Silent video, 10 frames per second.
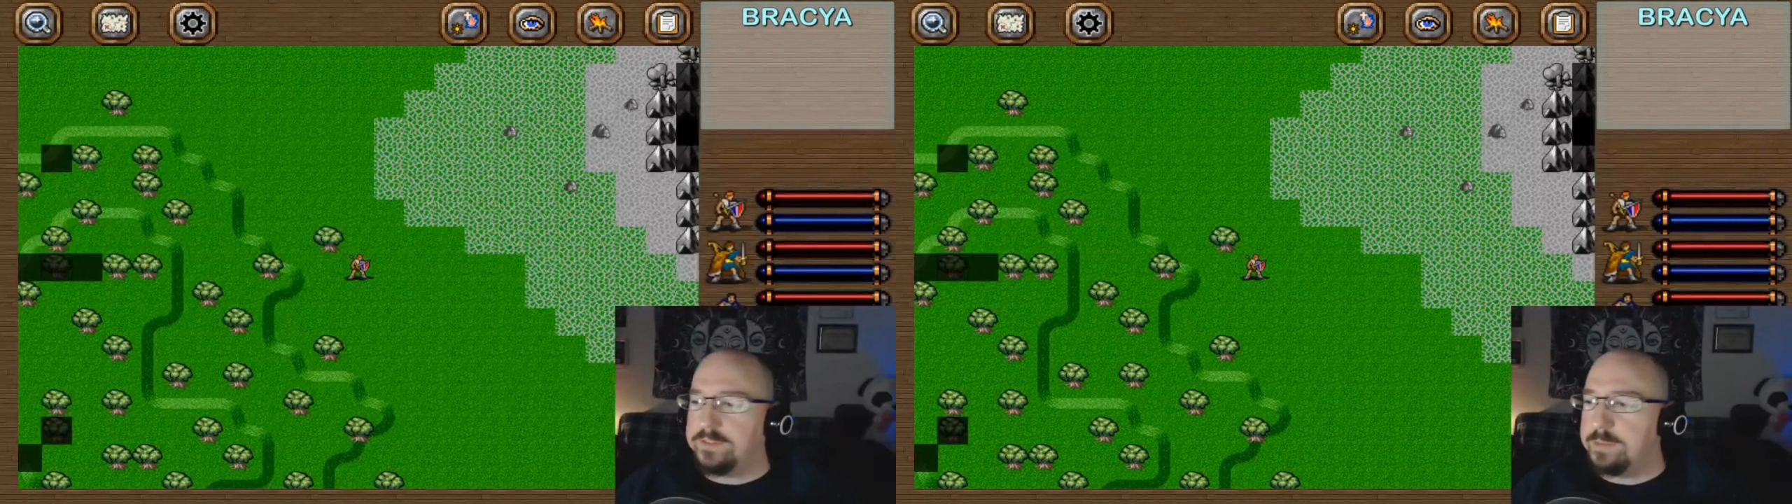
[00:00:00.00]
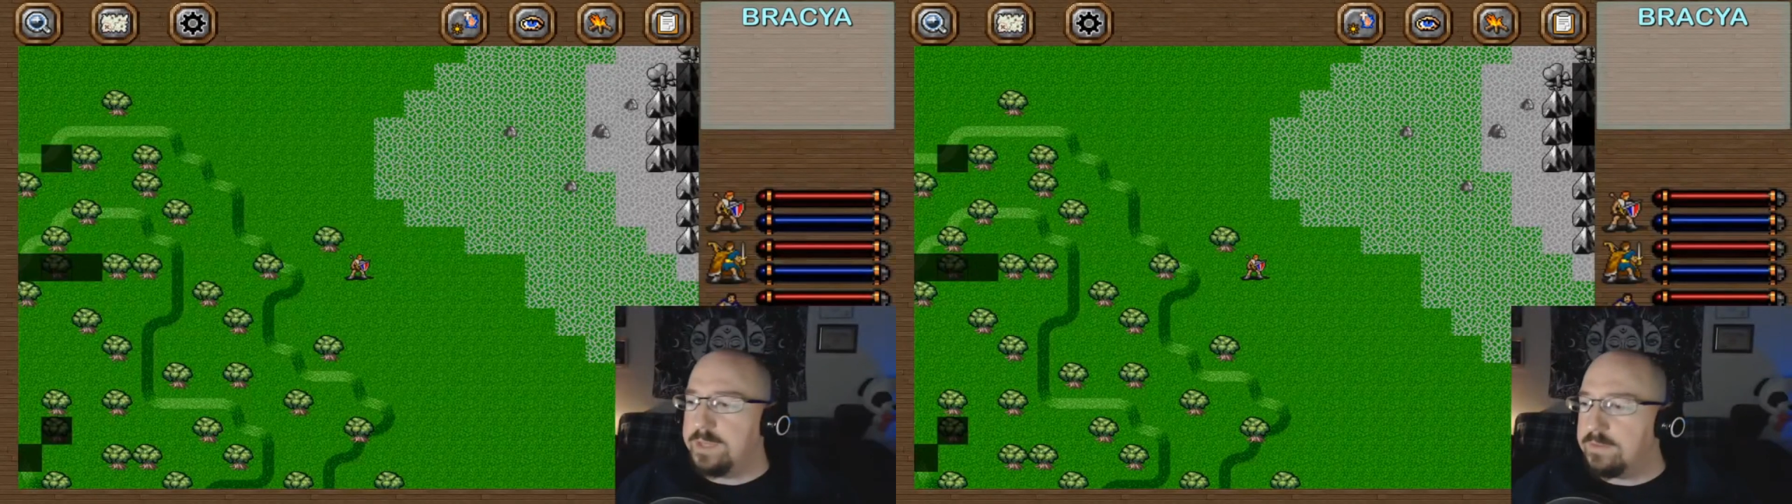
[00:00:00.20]
going
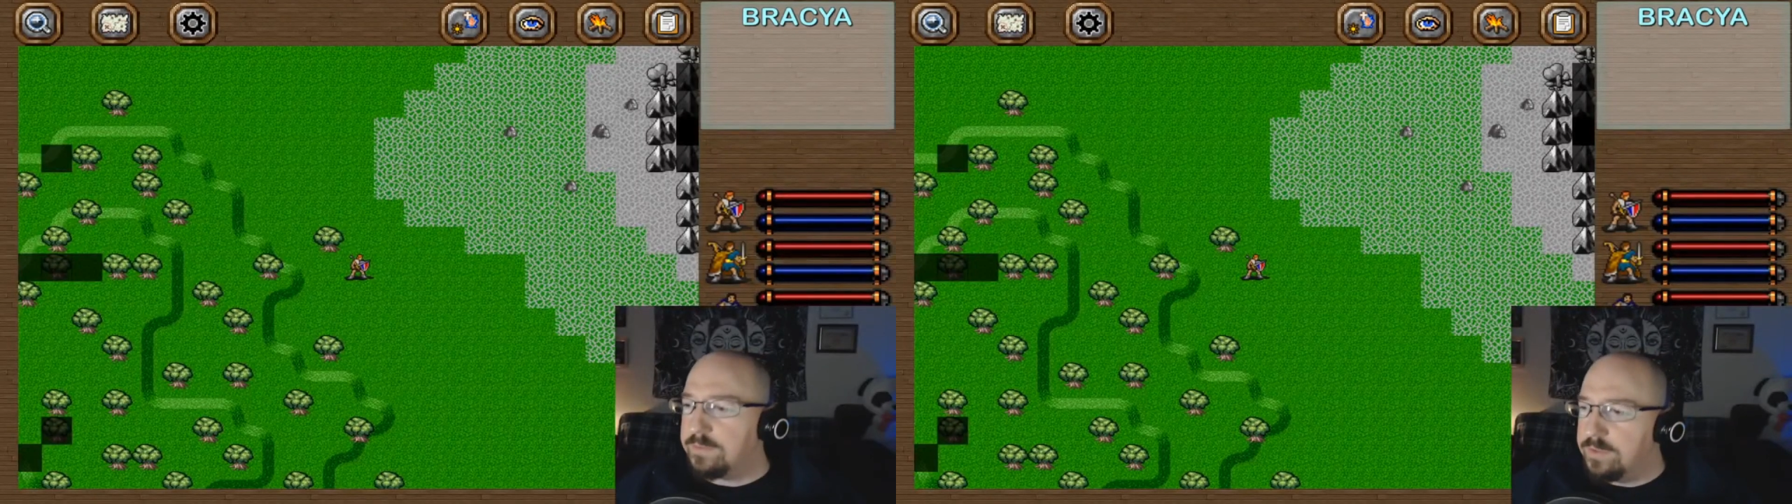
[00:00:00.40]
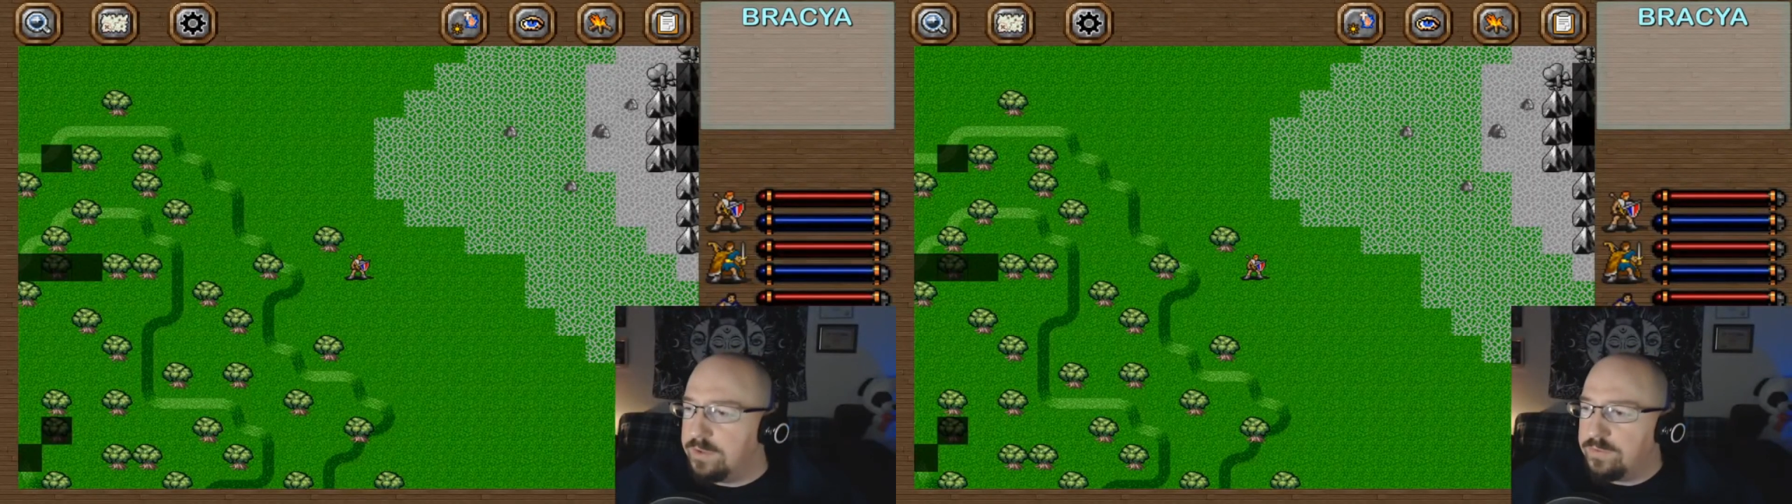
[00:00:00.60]
to be it for
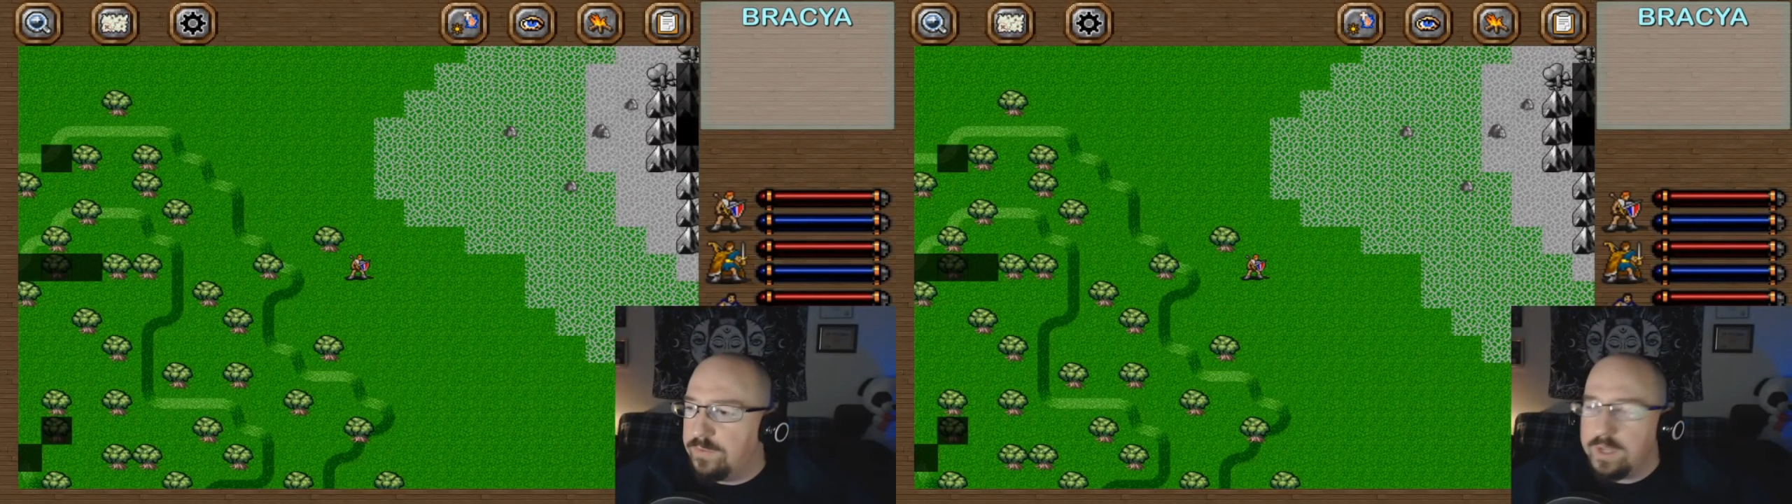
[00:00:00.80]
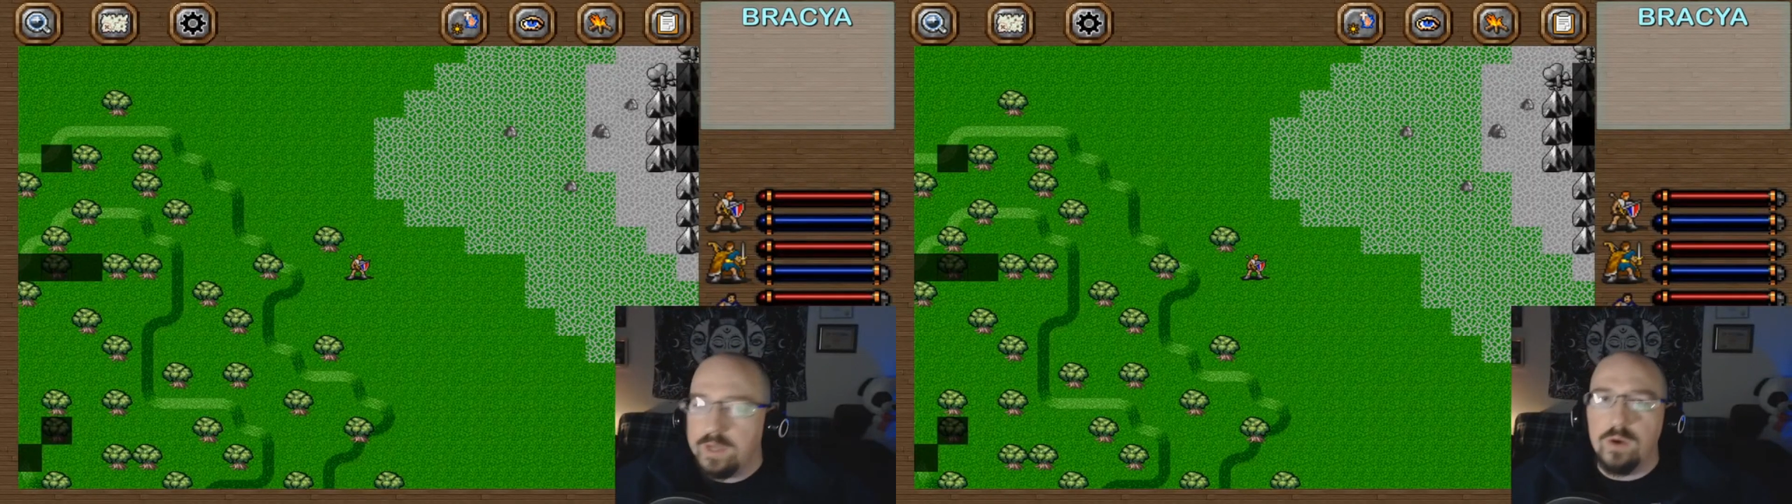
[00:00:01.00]
this
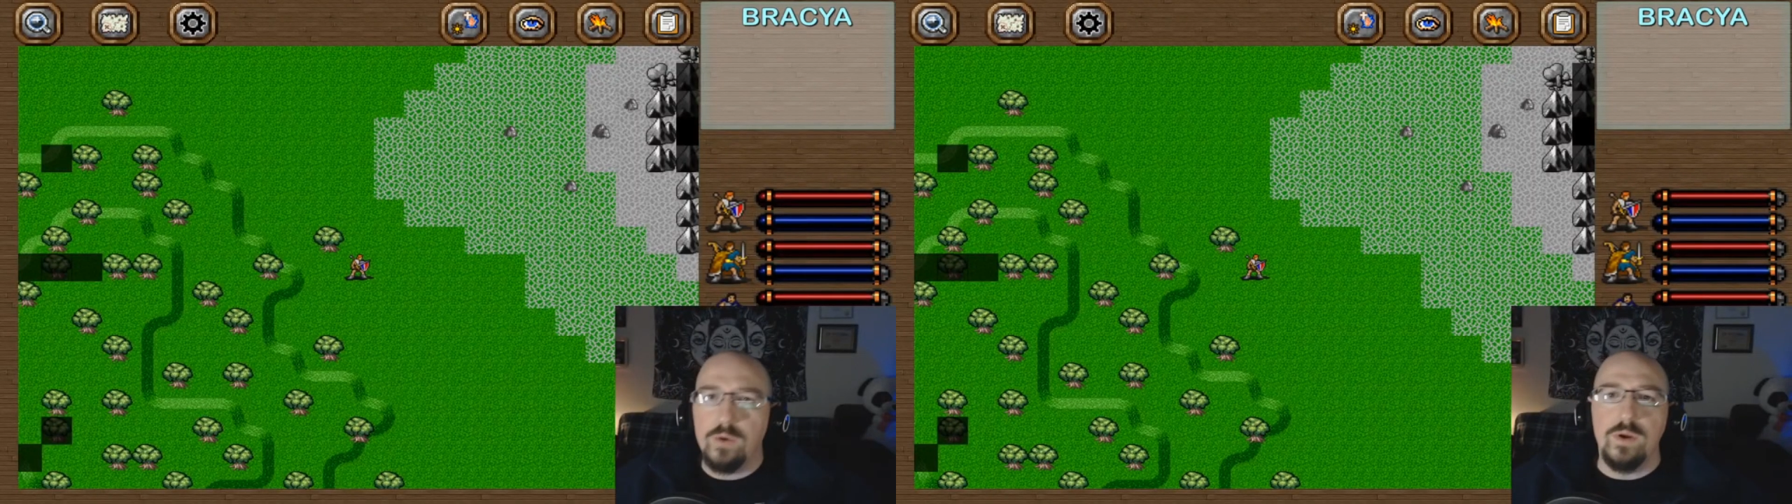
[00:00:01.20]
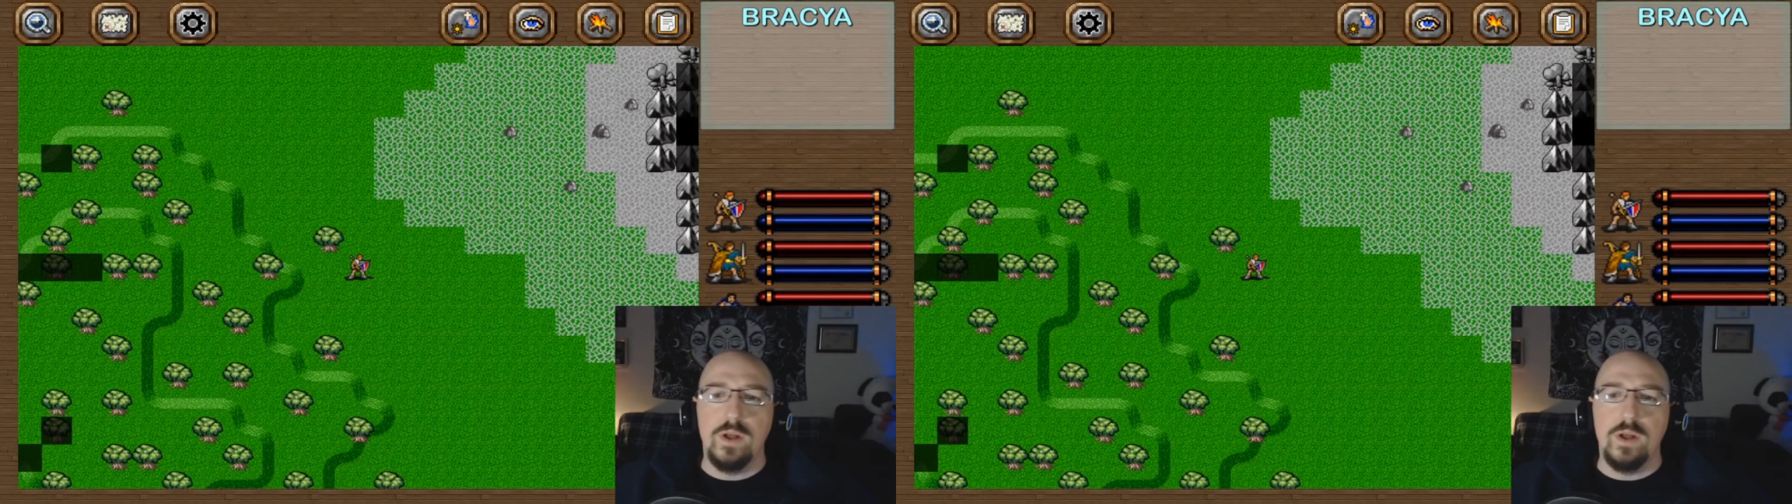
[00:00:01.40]
video.